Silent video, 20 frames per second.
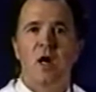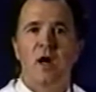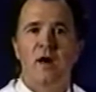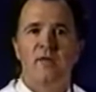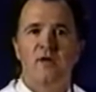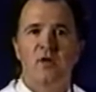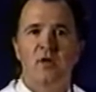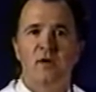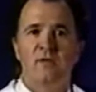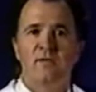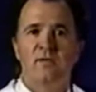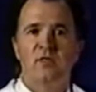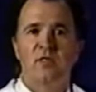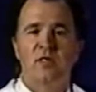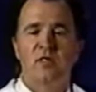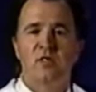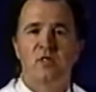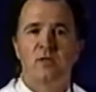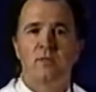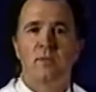of the nervous
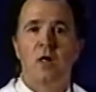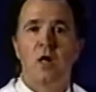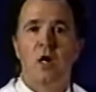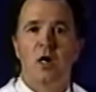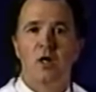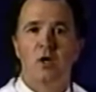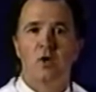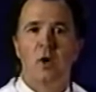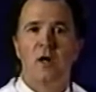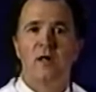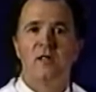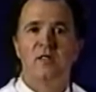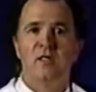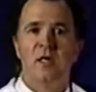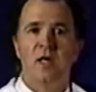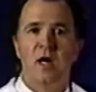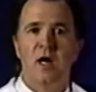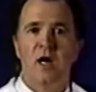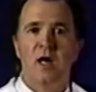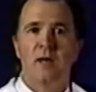system across
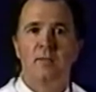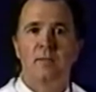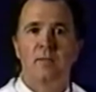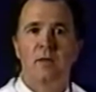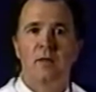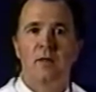time.